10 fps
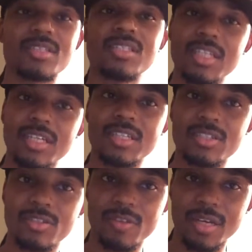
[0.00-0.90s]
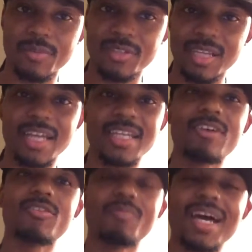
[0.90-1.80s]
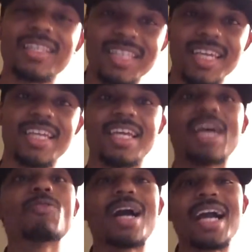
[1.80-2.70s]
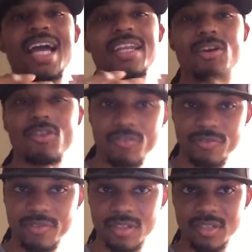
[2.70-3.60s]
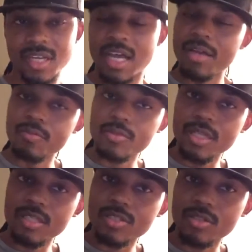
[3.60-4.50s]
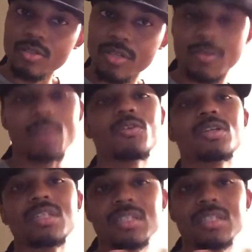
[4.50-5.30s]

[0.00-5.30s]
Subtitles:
sneaker Instagrammer. Like that was my thing. That's what I got known for. So if I wanted to